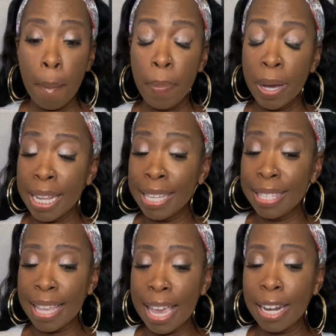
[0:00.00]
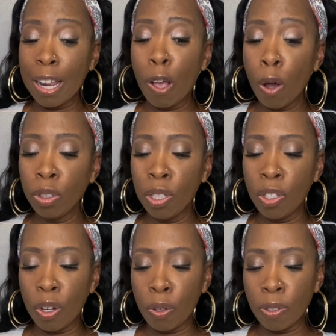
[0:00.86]
But he said, Go to
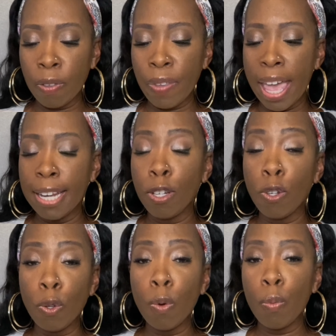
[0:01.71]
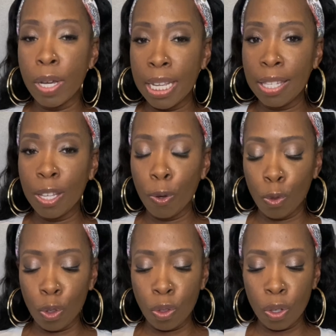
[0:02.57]
Joseph and do what he
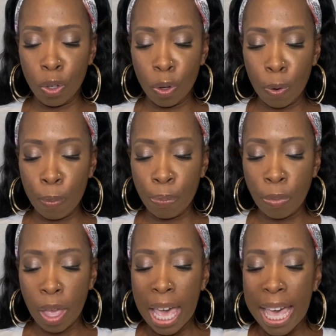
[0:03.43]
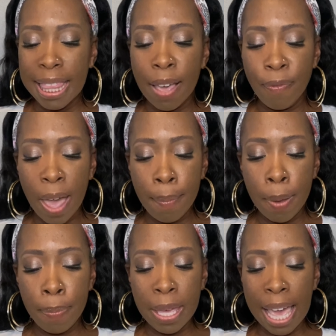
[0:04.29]
tells you to do. The
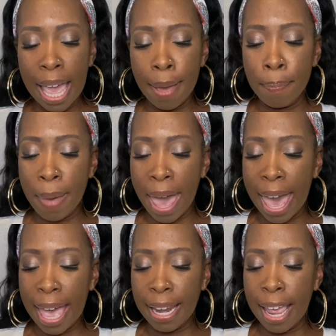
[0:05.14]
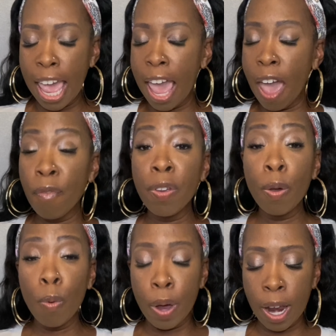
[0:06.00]
famine became bad
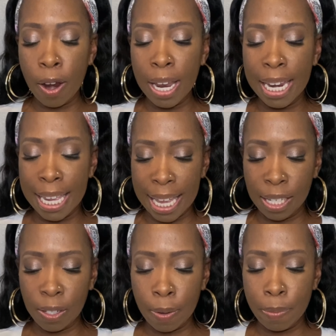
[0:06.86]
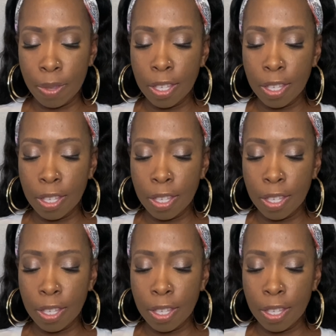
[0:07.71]
everywhere in Egypt.